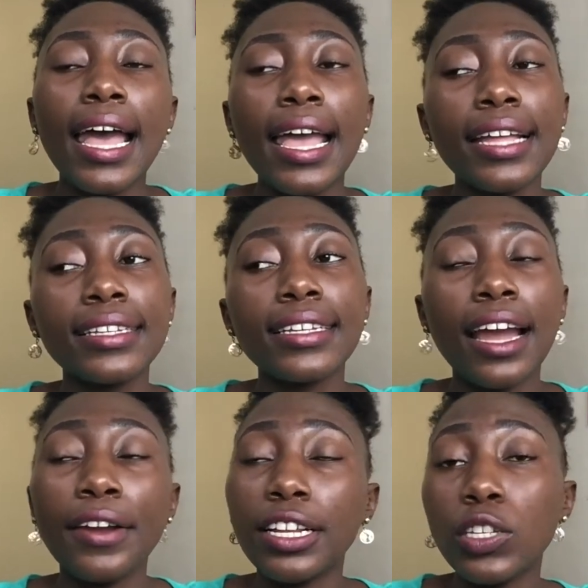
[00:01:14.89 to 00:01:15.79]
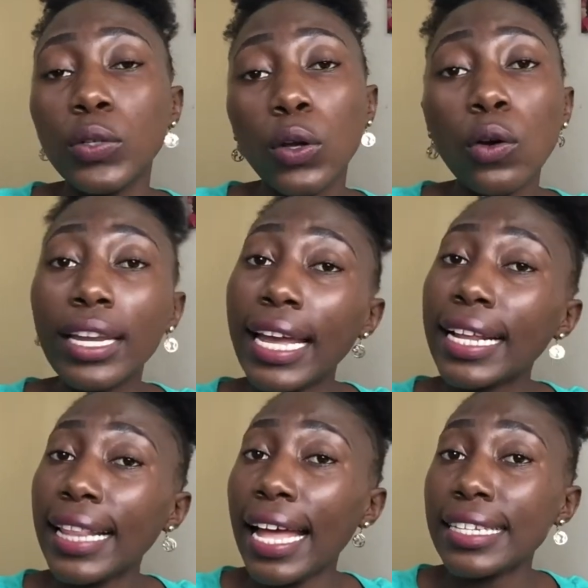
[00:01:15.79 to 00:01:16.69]
and currently doing
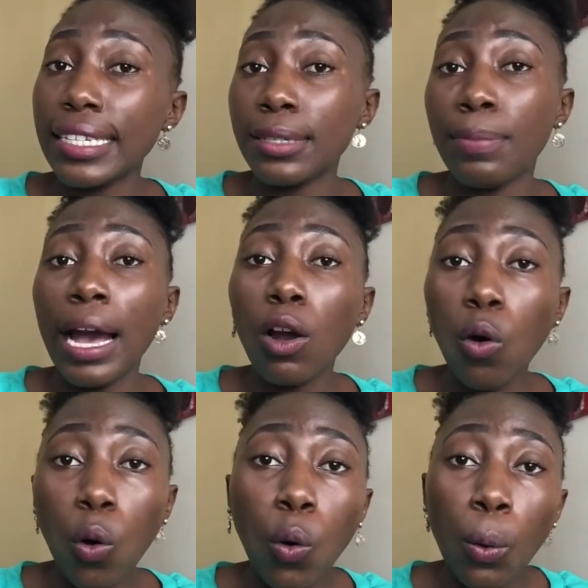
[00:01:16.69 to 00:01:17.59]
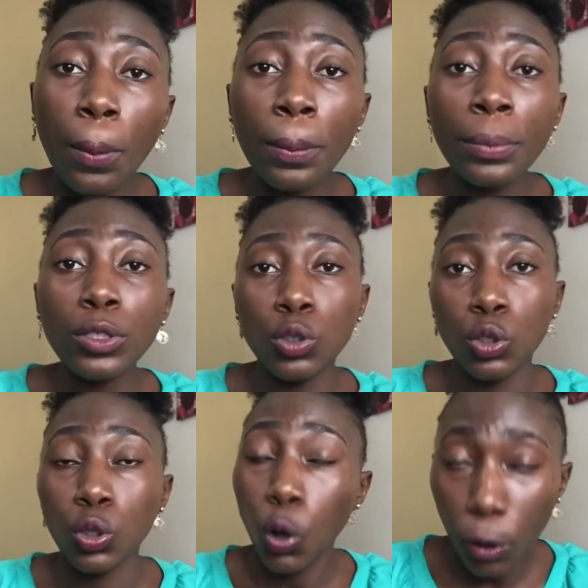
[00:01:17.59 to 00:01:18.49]
online classes back home due
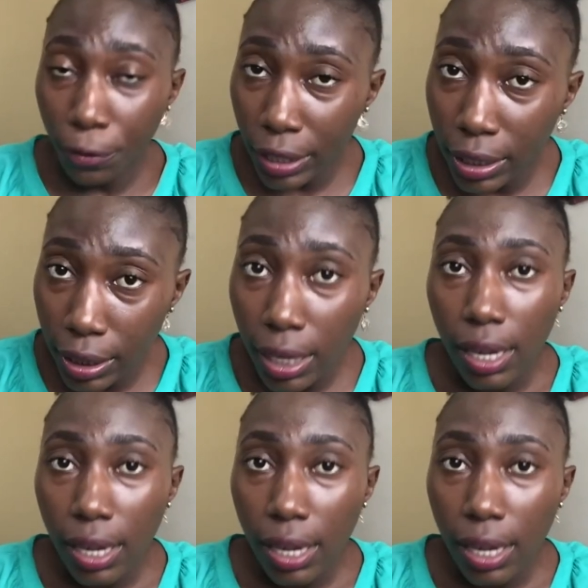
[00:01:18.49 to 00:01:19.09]
to covid